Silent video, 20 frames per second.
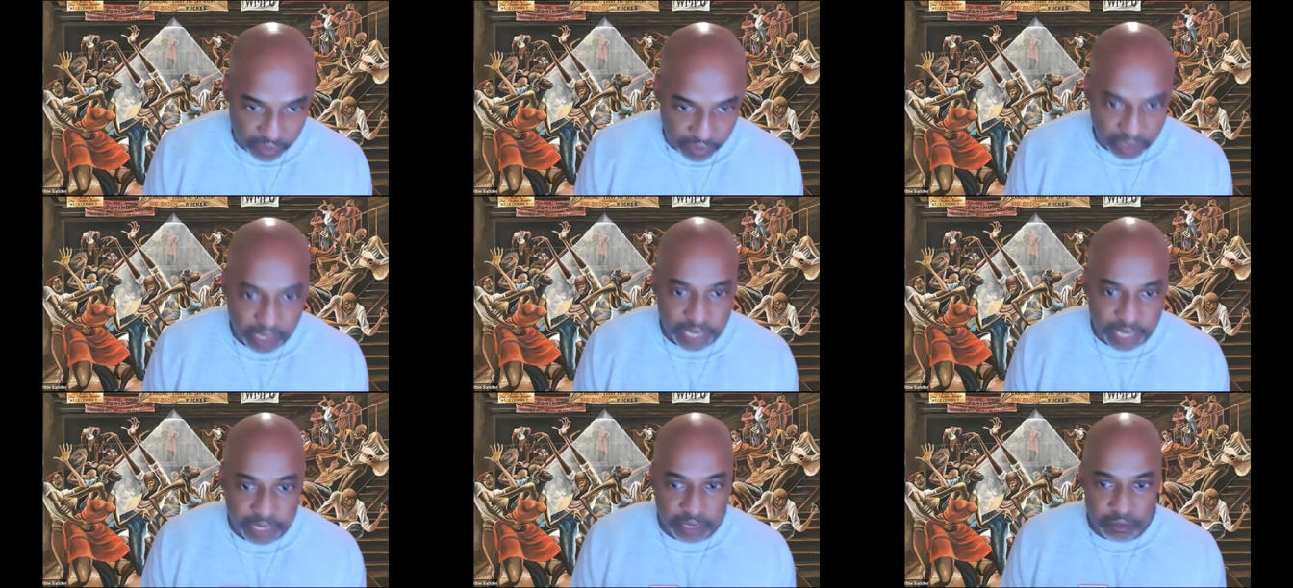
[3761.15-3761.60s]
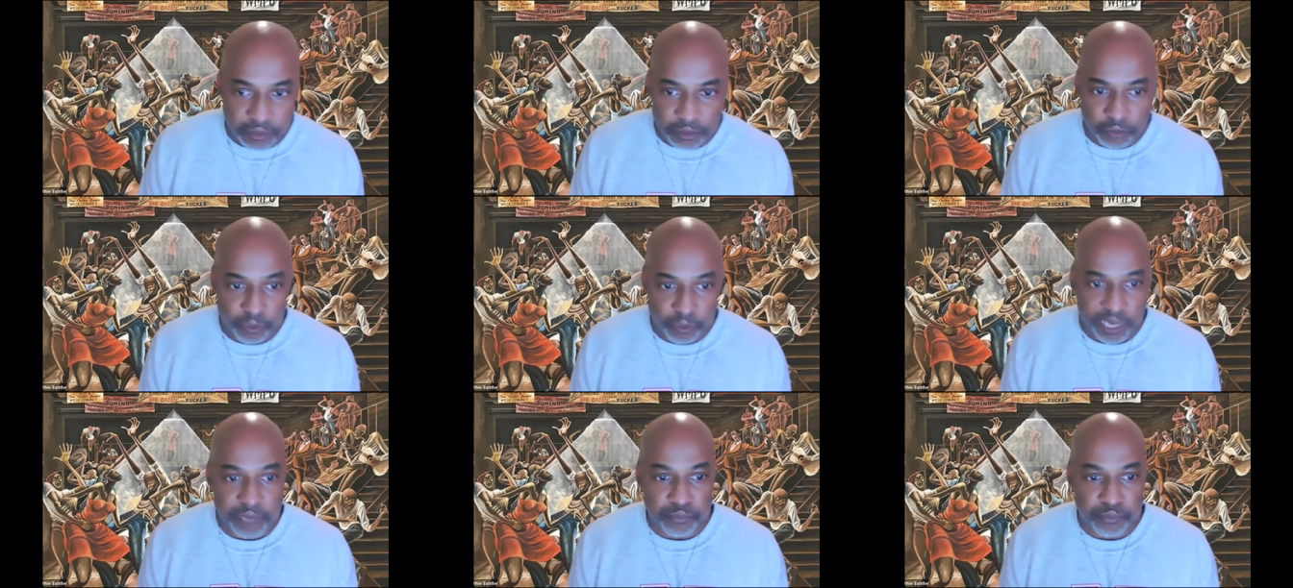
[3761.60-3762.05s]
the
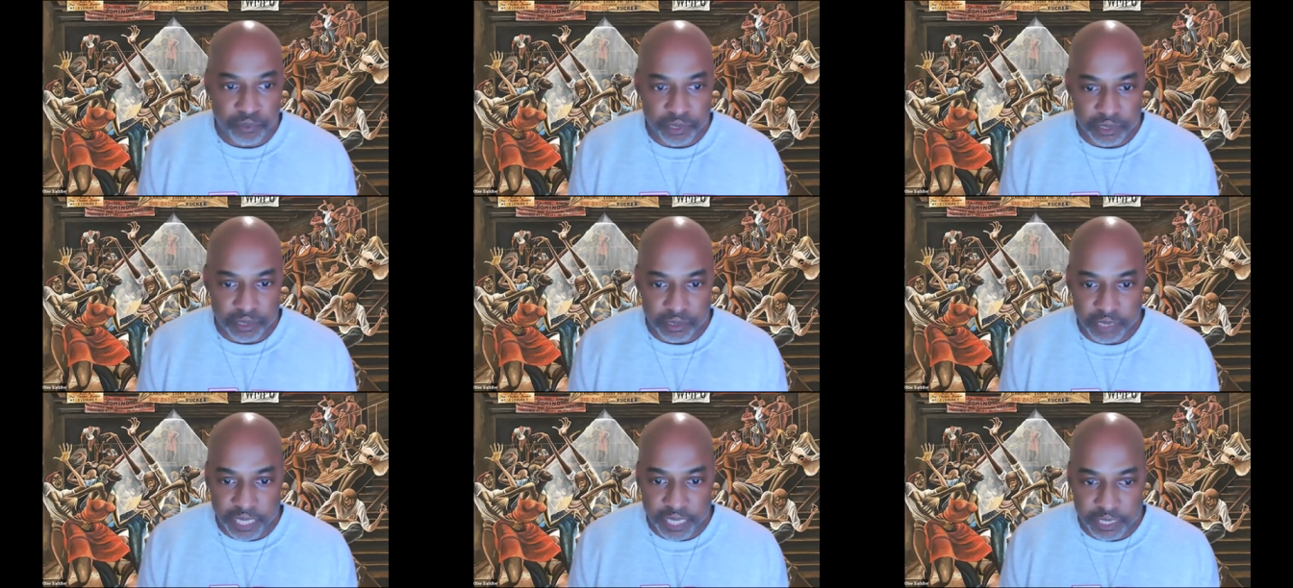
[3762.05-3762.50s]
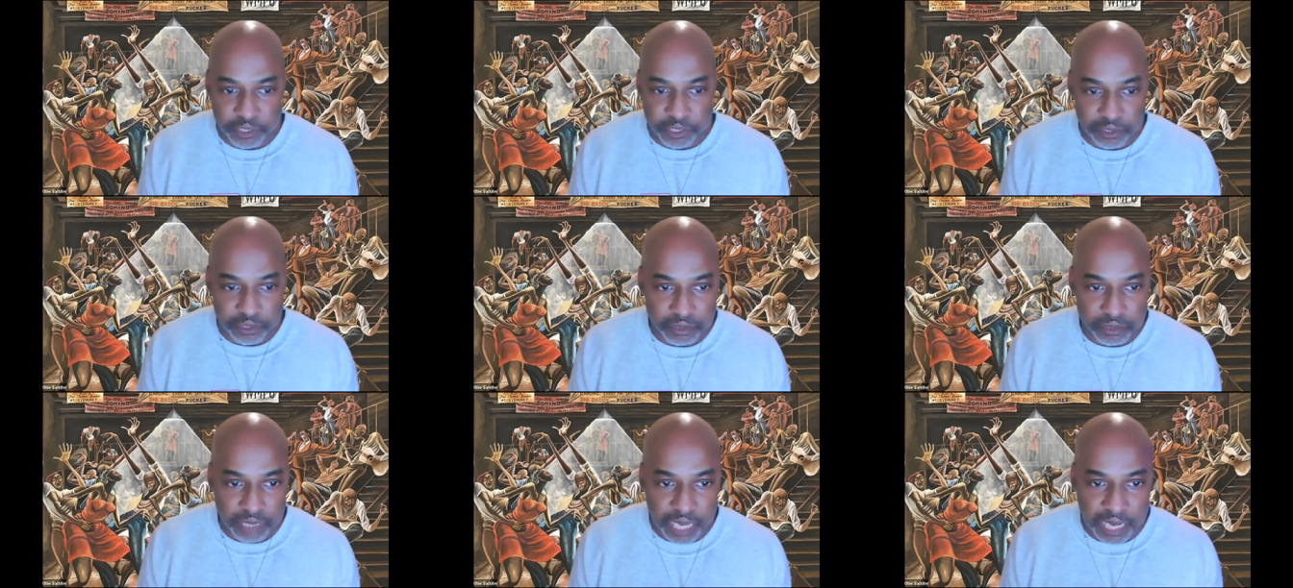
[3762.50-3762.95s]
great presentation,
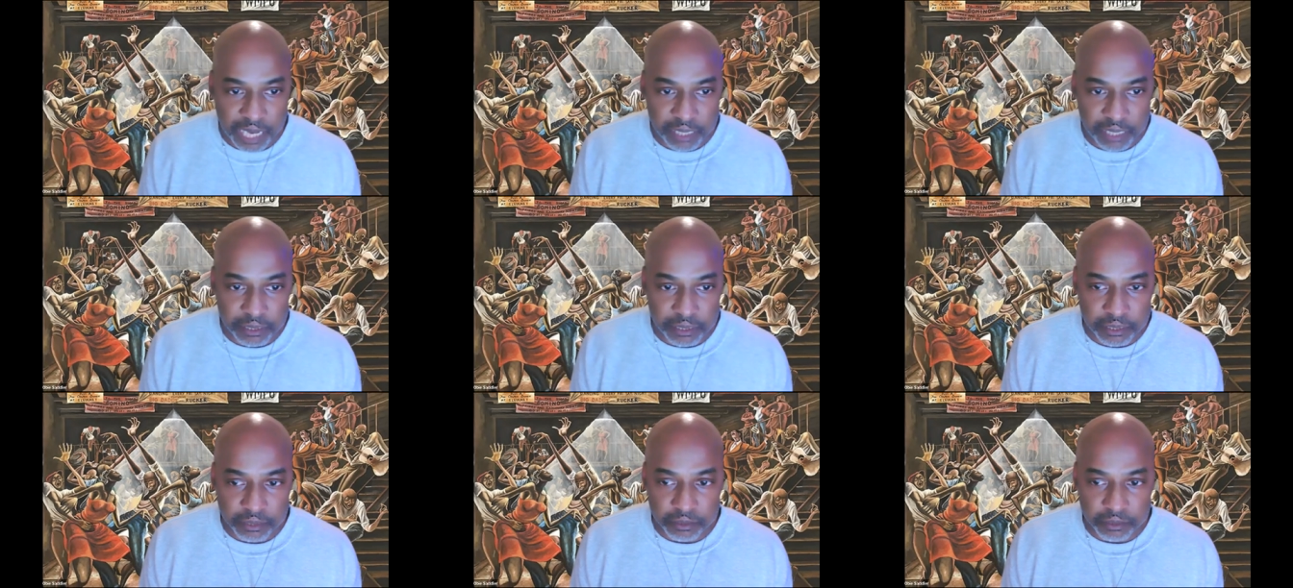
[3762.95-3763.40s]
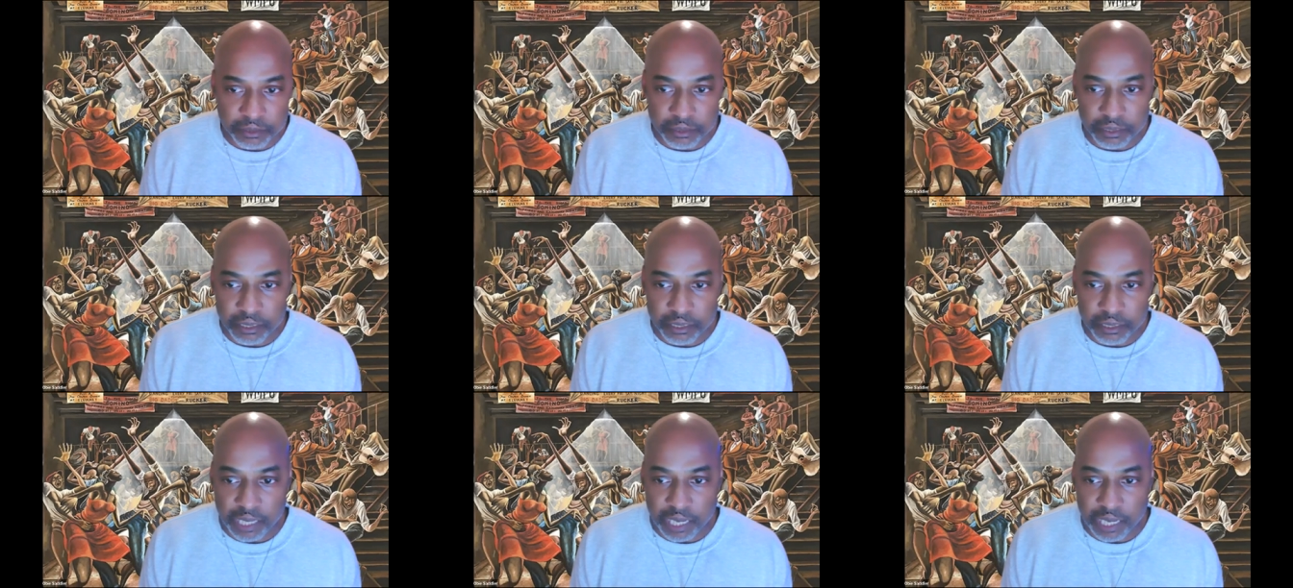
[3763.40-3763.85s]
I
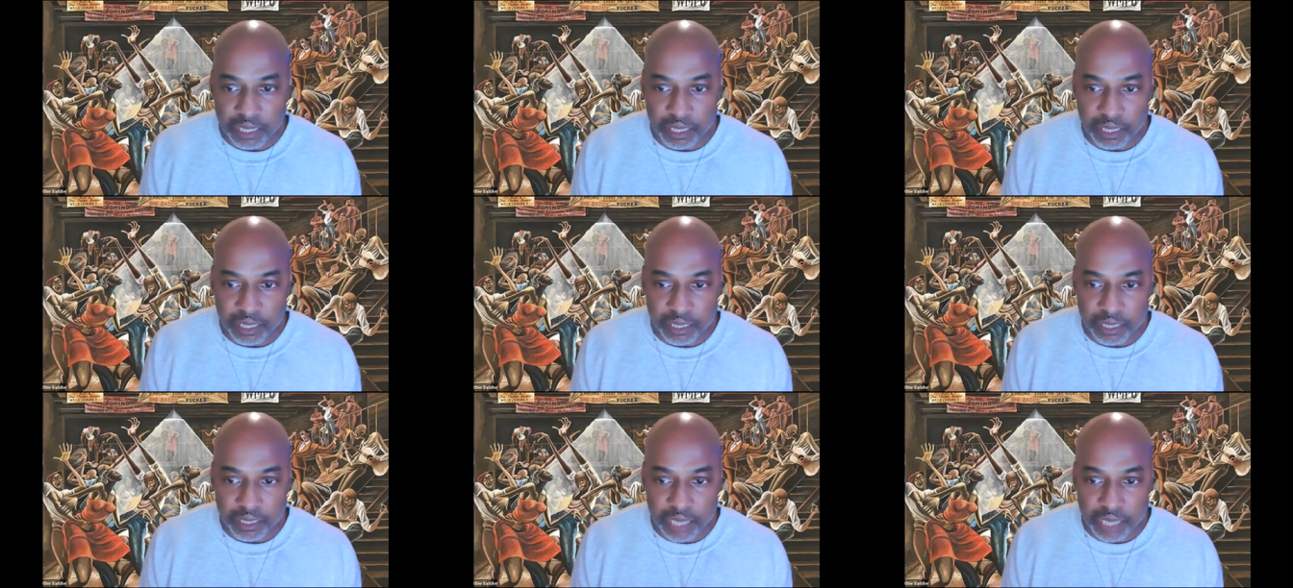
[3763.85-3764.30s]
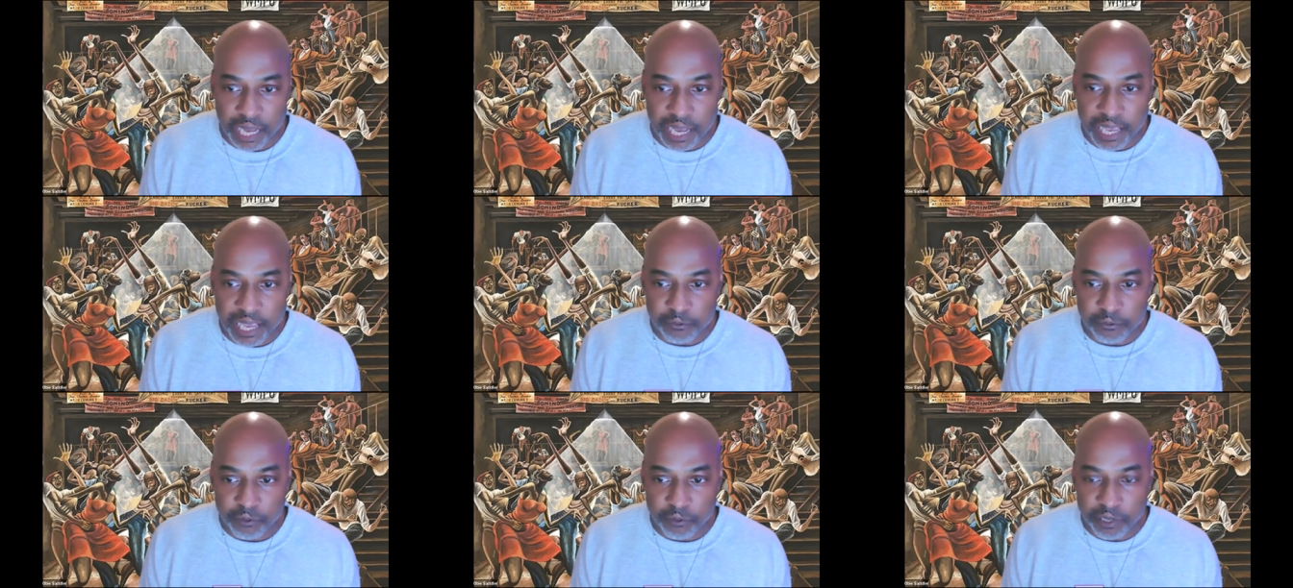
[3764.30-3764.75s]

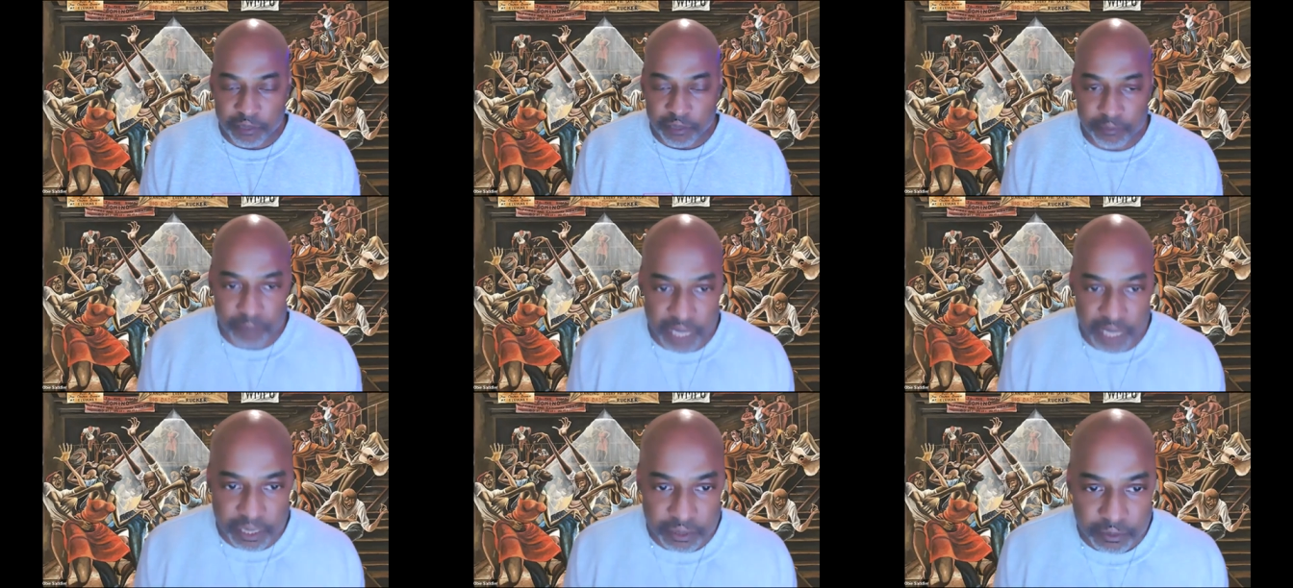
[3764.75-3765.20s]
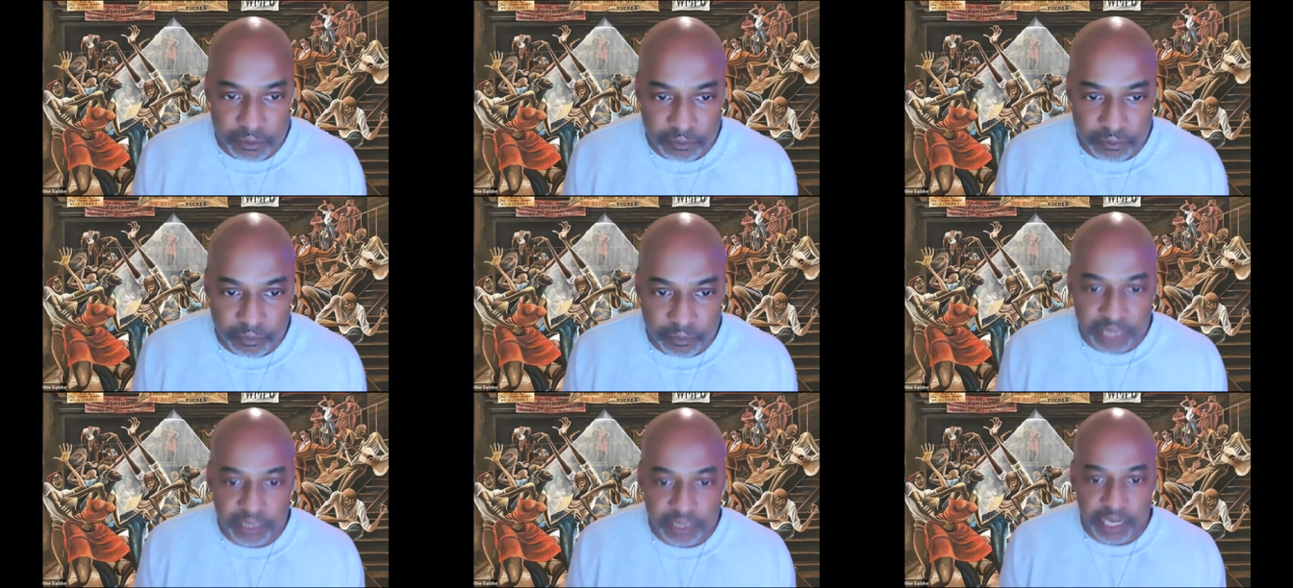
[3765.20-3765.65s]
had
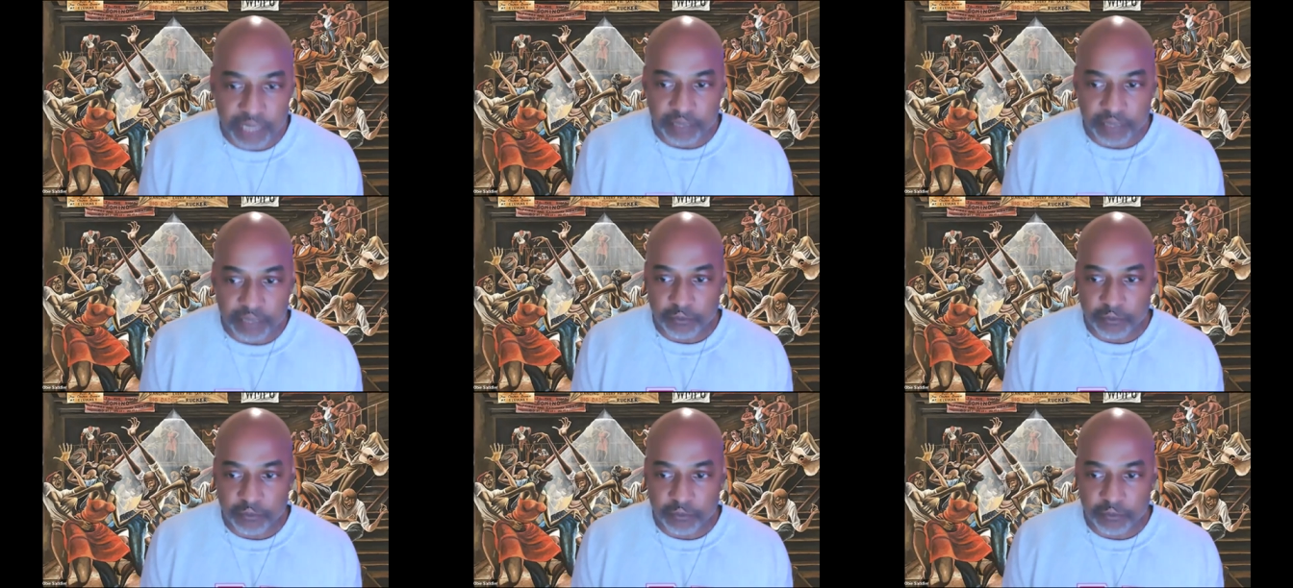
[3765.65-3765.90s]
met Dr.